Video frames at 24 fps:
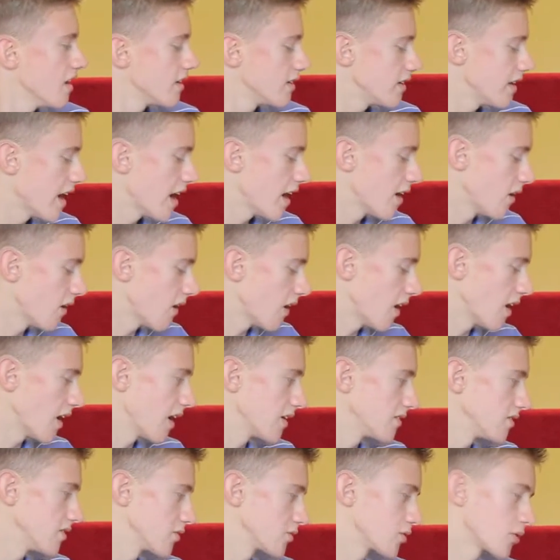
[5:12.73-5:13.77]

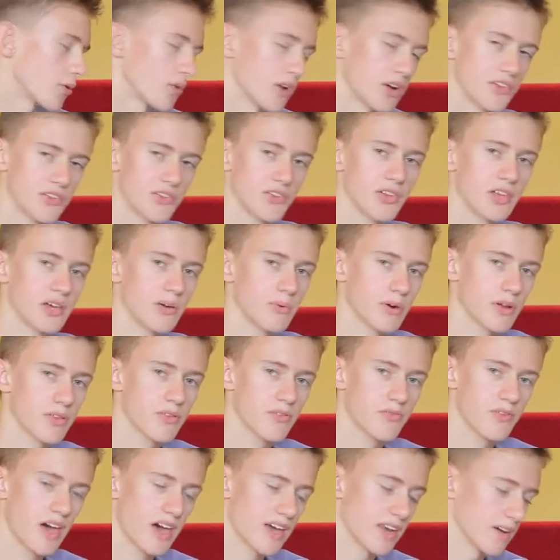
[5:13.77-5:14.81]
Now, notoriously
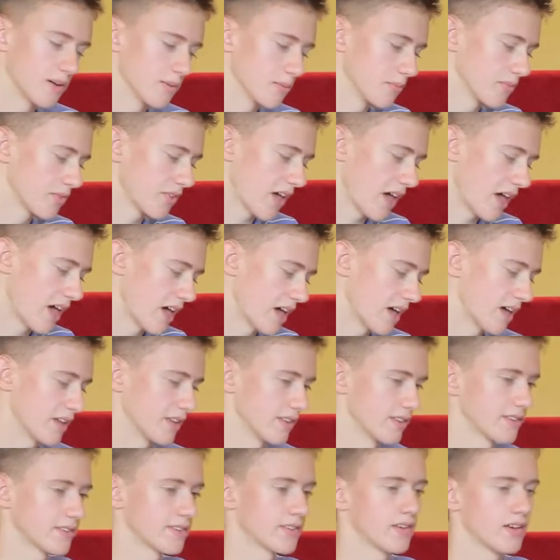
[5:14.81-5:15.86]
with Phantoms
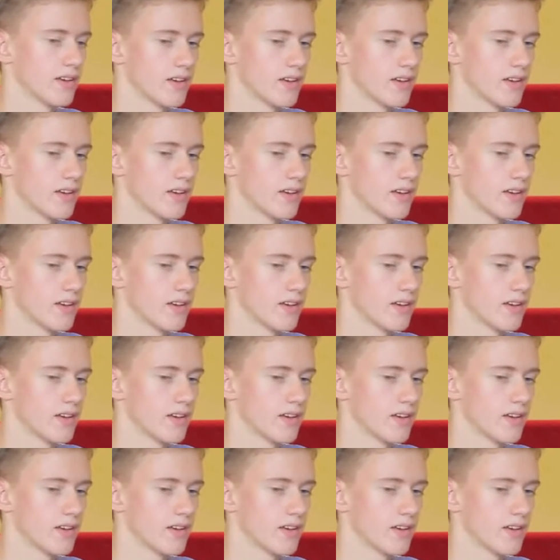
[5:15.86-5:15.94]
and